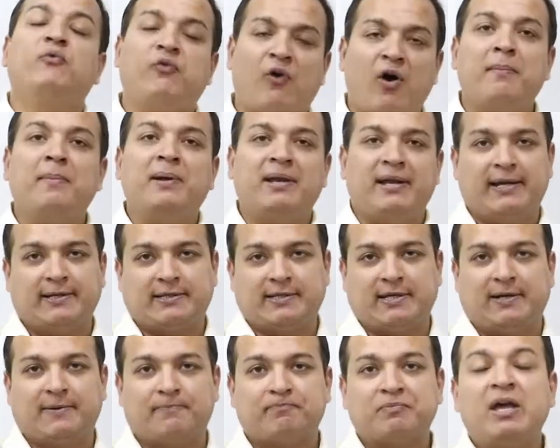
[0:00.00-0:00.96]
formal
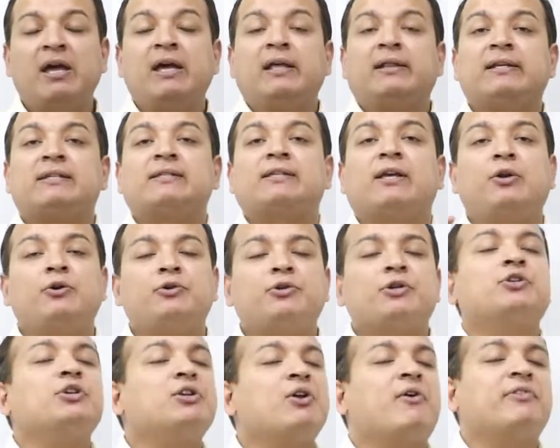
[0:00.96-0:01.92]
letter. The
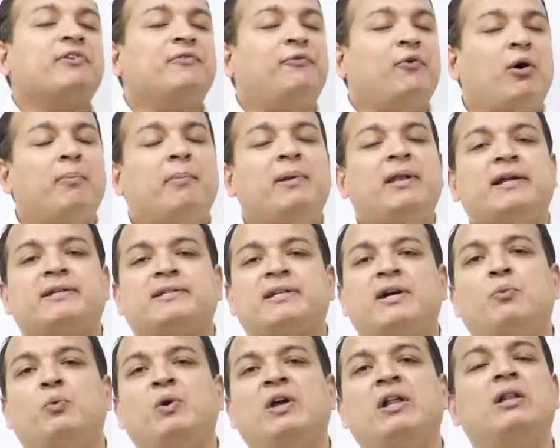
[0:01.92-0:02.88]
salutation of the formal letter
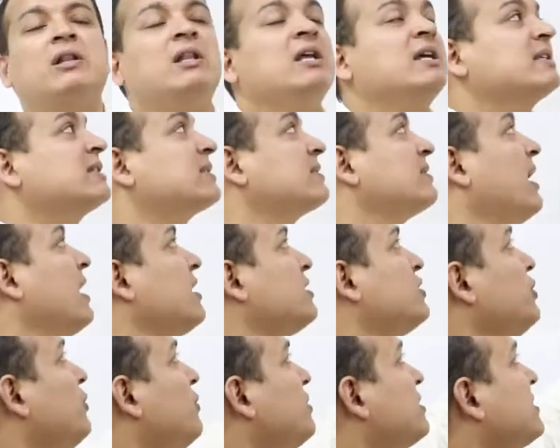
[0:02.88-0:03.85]
you will
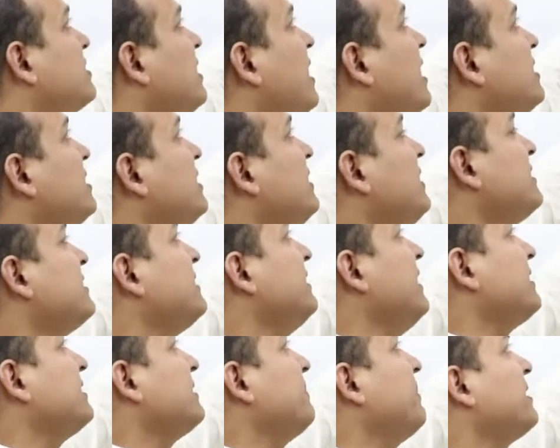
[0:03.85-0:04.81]
start this
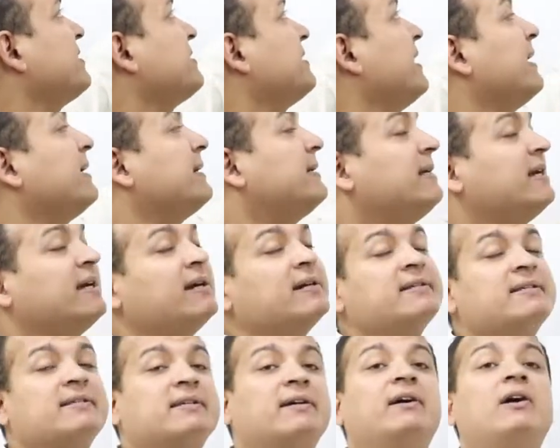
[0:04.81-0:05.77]
letter by saying
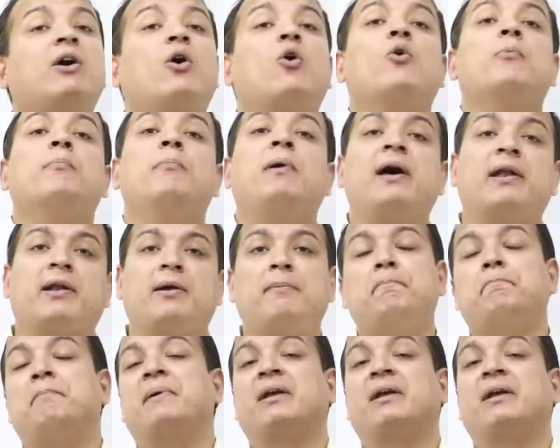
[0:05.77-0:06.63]
dear sir or madam,